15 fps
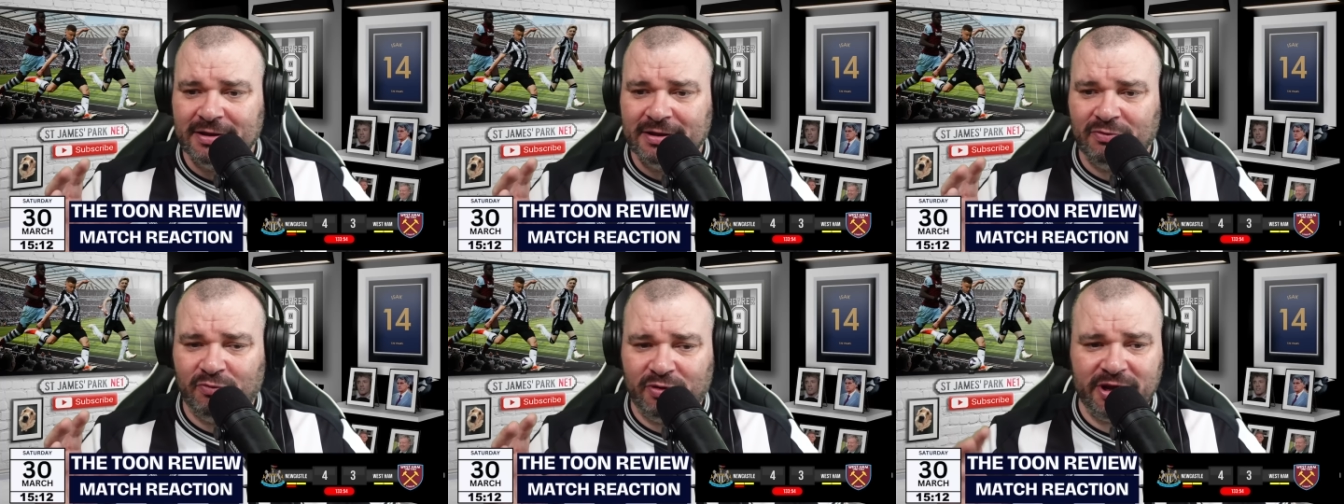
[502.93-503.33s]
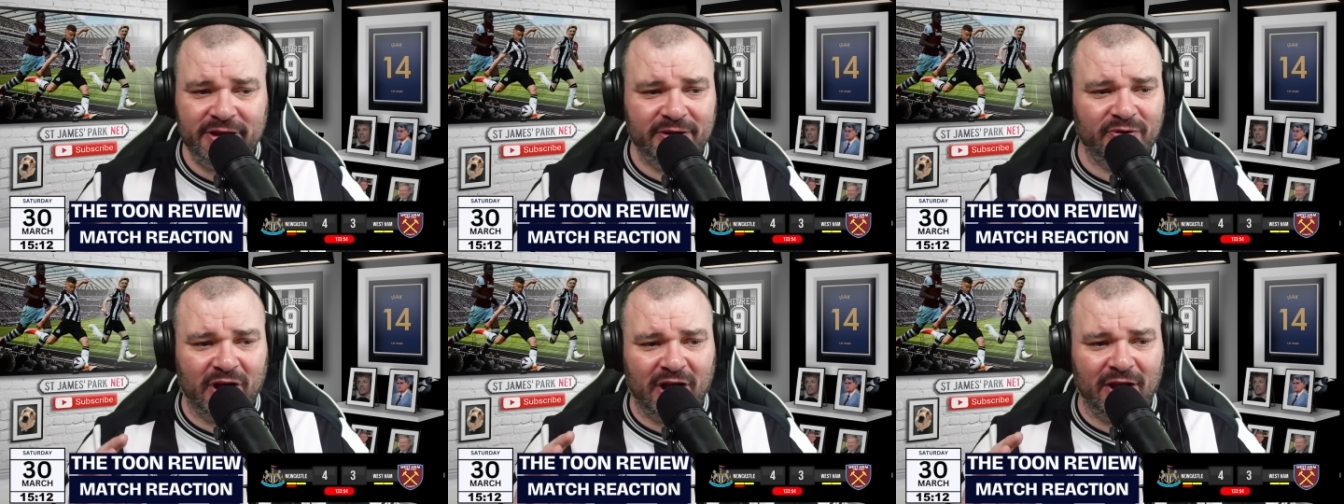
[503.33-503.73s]
we
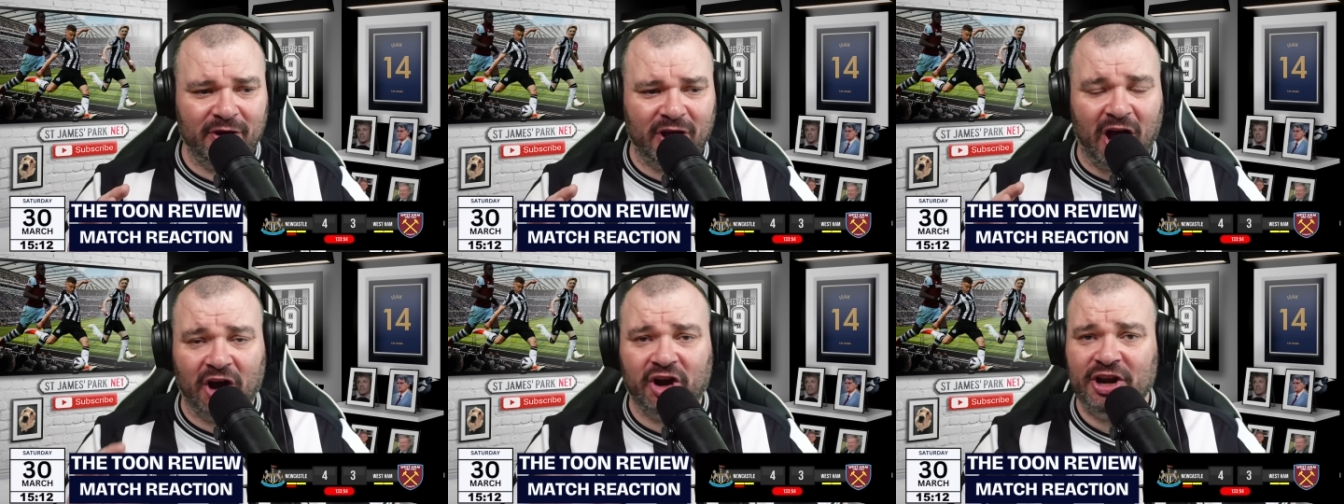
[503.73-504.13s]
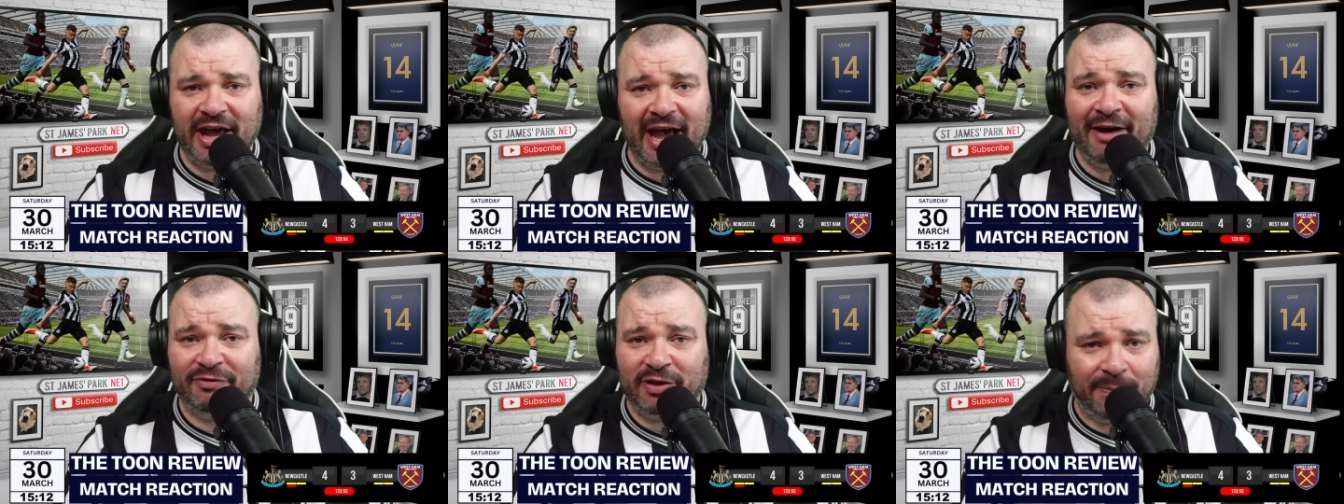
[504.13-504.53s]
are going to
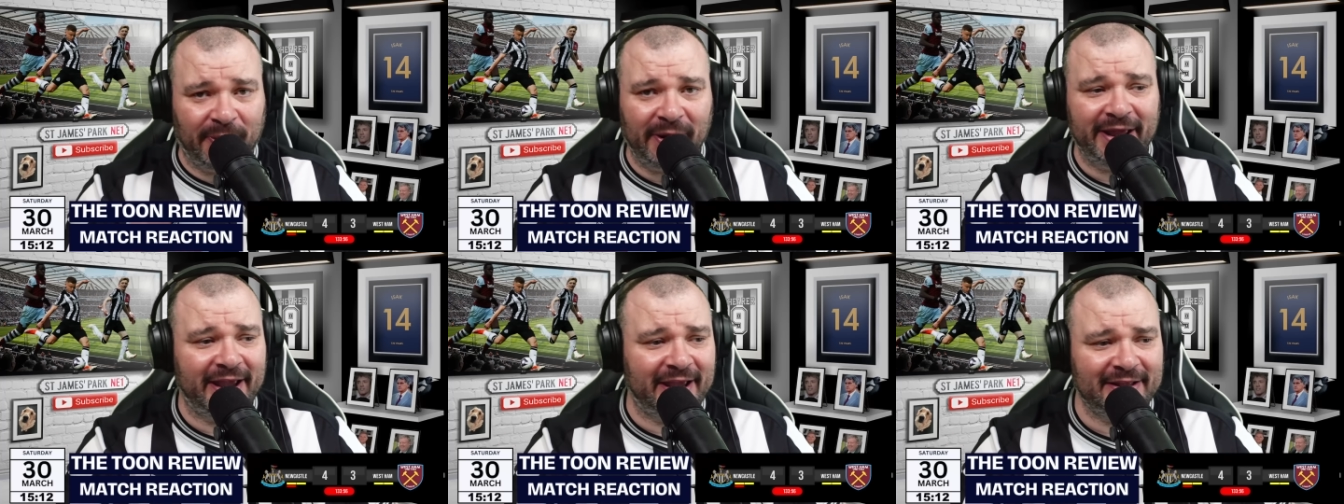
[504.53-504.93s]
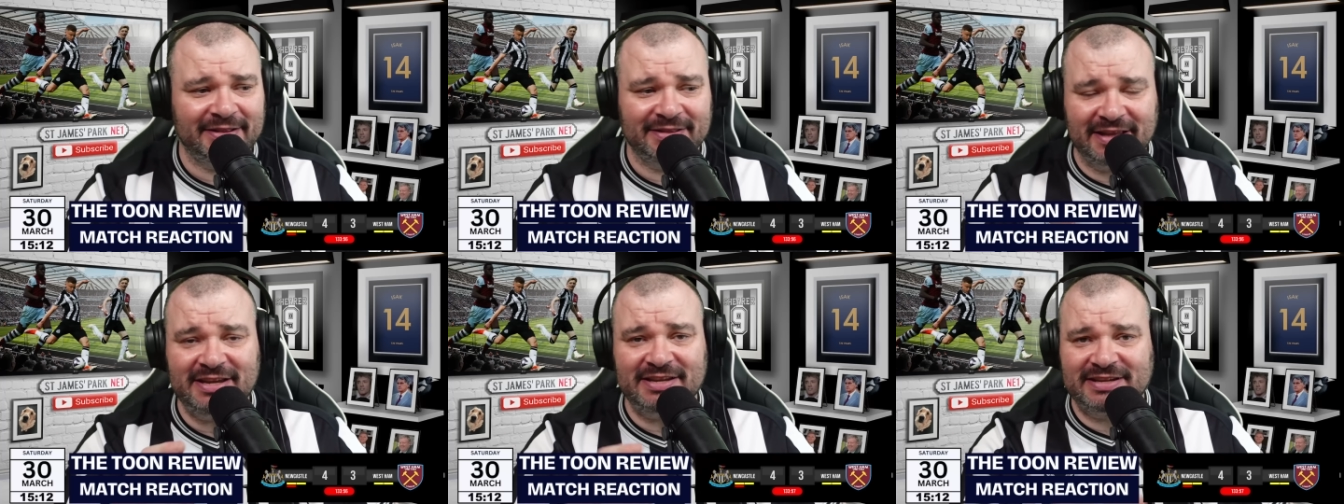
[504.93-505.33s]
have to play
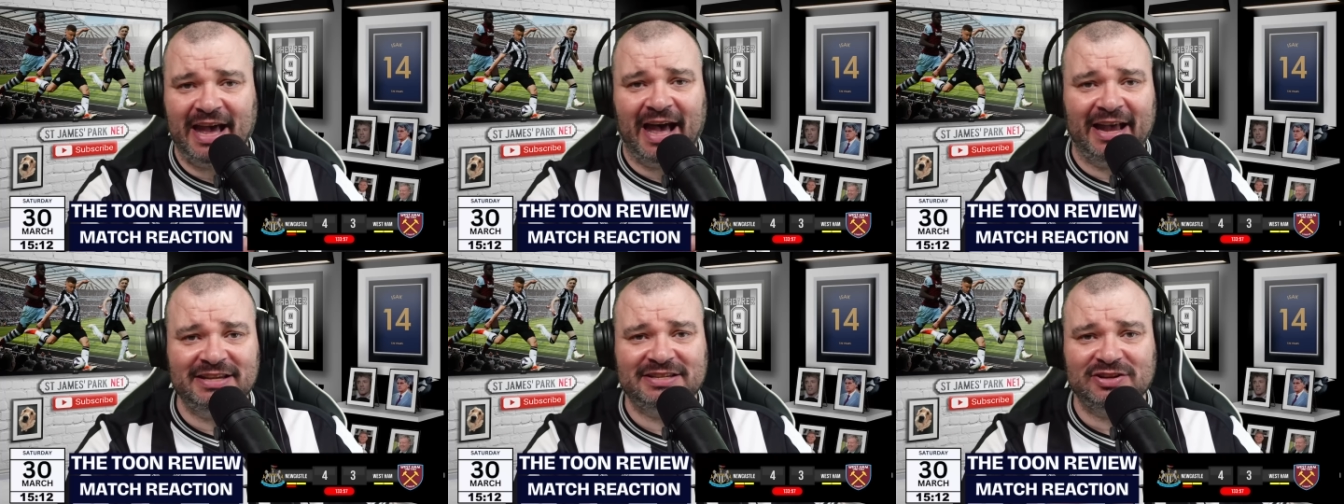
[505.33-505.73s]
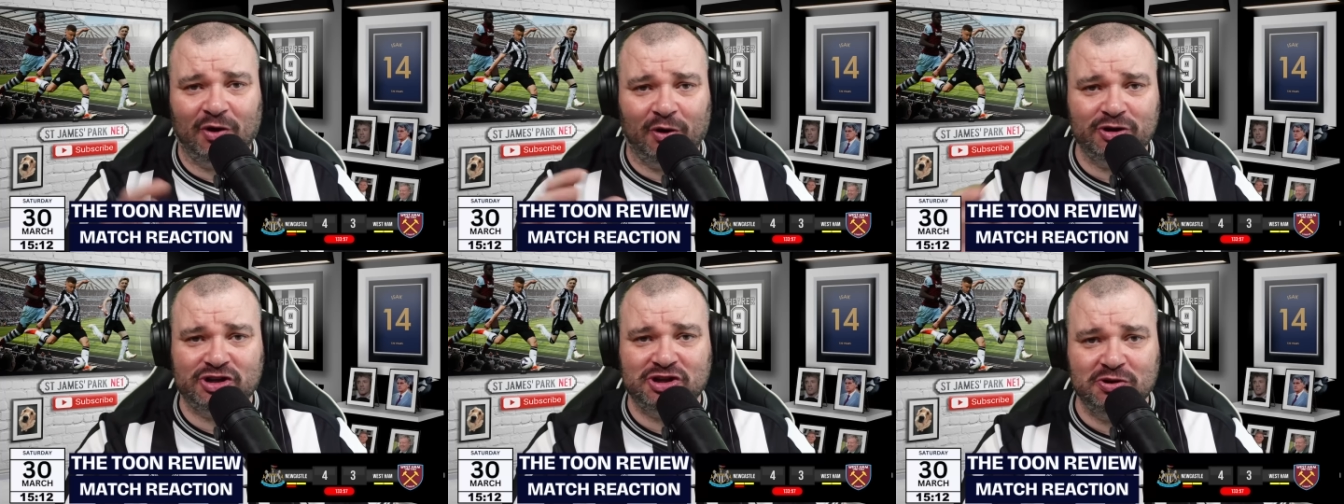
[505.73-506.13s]
these guys
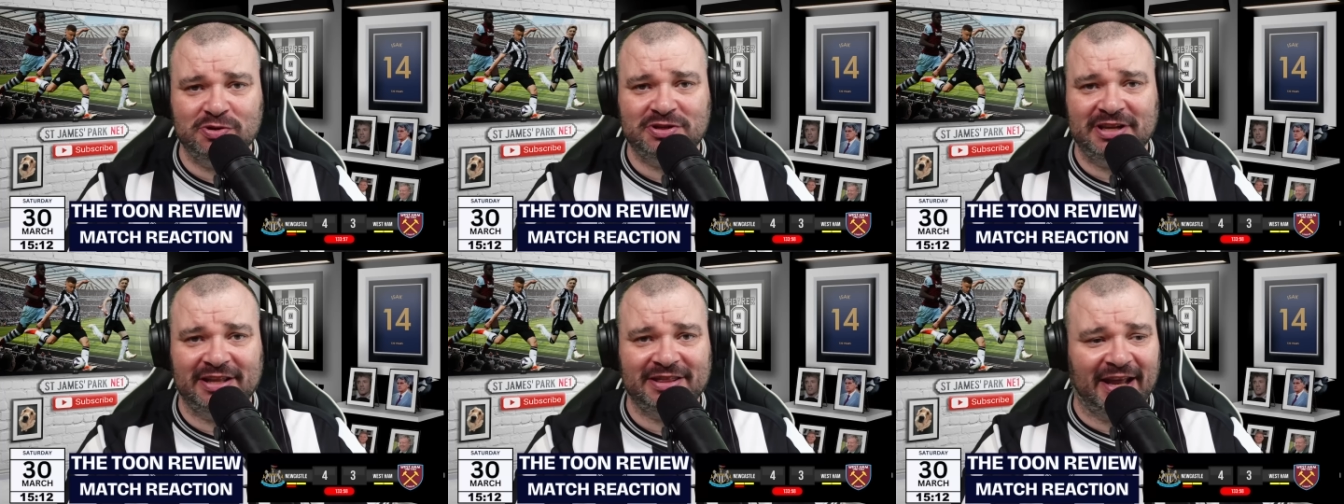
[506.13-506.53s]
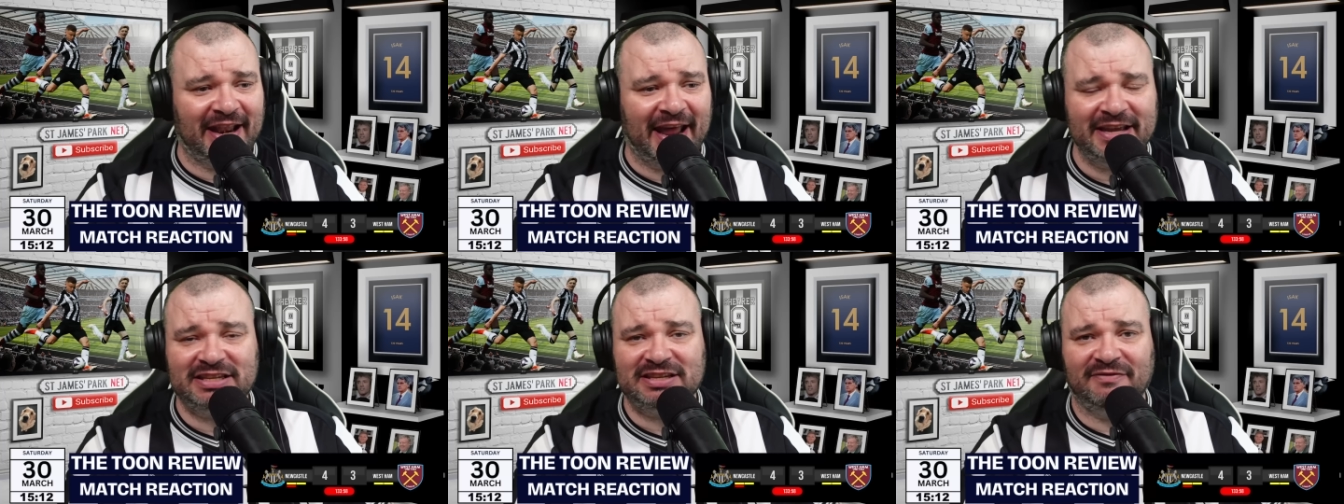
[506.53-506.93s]
on Tuesday. The
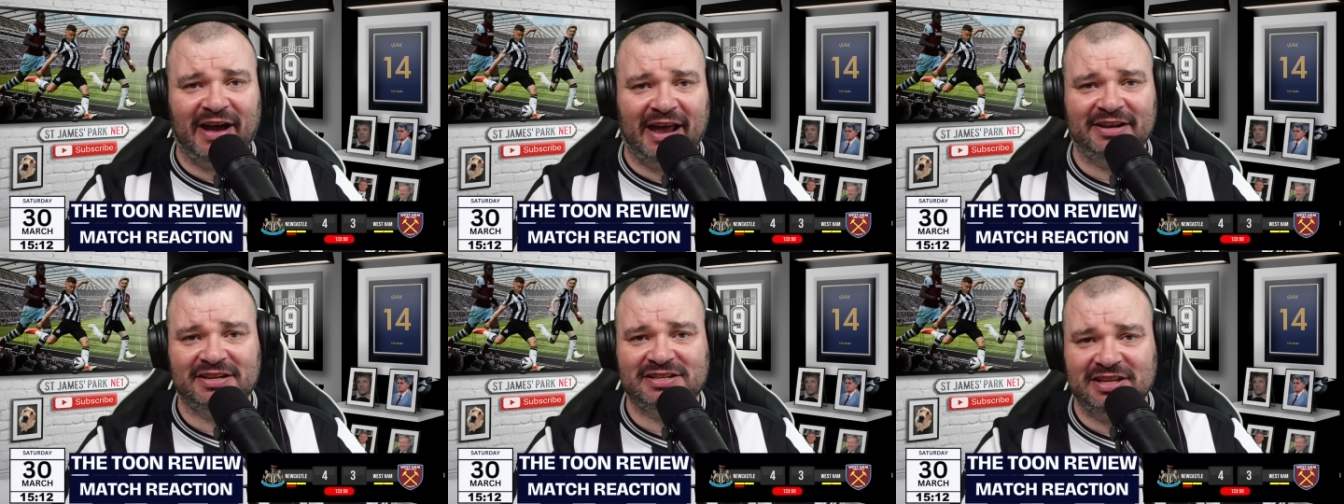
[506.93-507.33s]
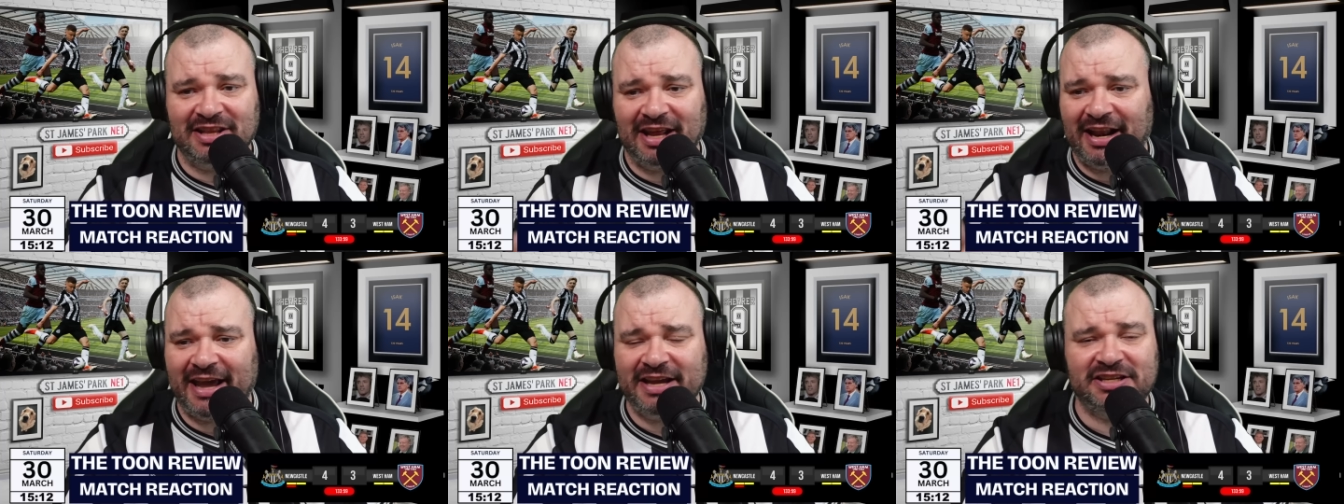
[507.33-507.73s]
likes of Anderson, the
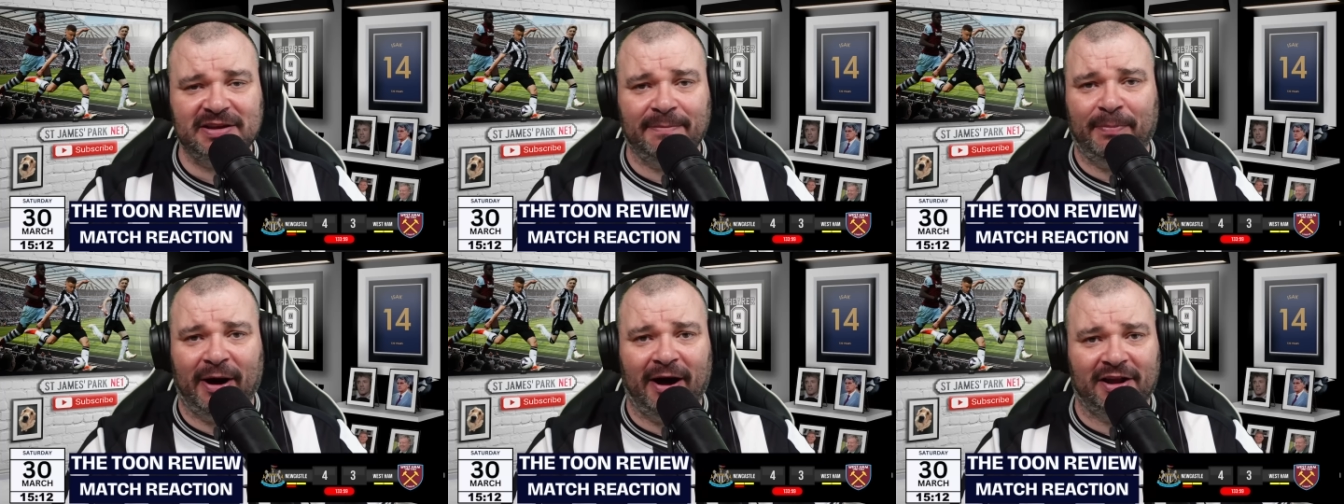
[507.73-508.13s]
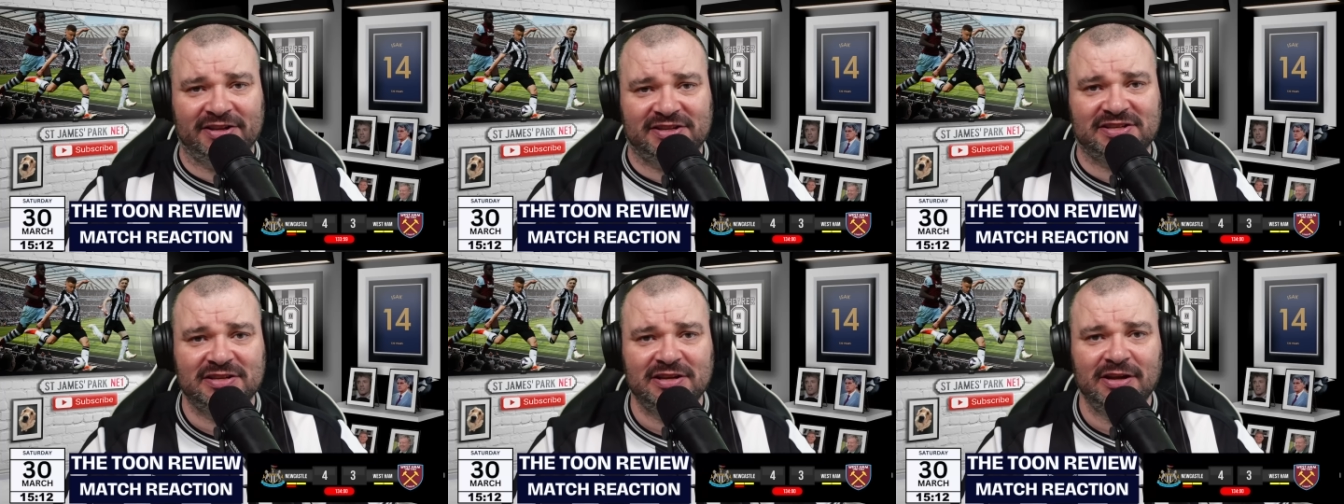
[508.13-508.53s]
likes of
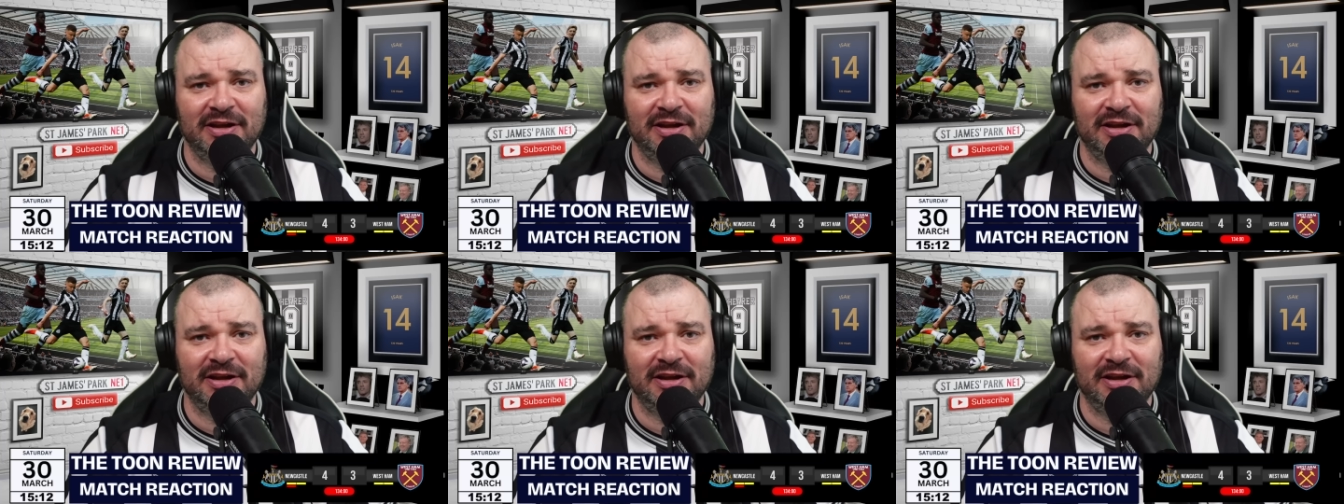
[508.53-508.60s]
Barnes,